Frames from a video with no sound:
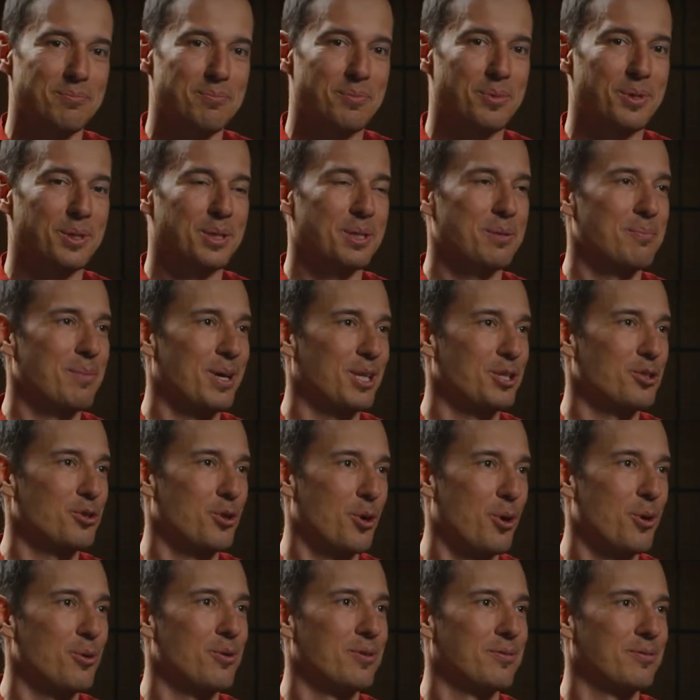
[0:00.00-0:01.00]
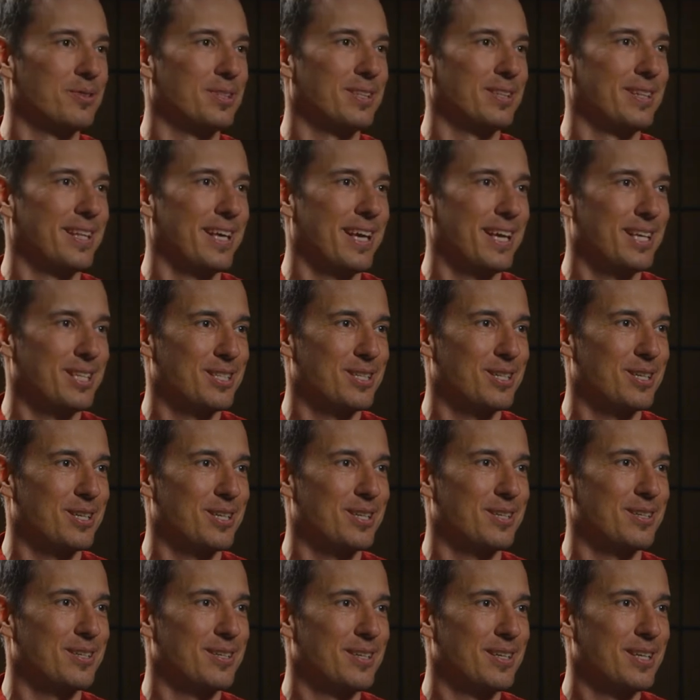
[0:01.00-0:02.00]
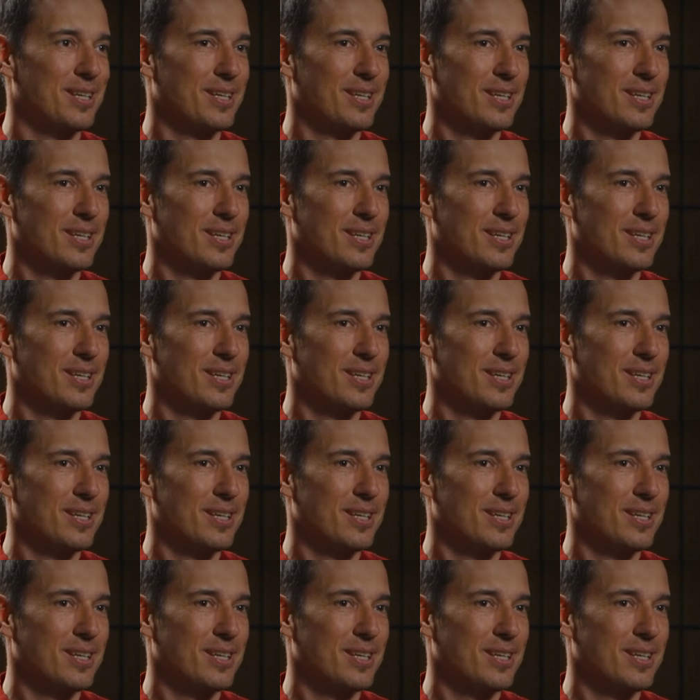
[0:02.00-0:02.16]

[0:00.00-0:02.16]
pretty much all of the days are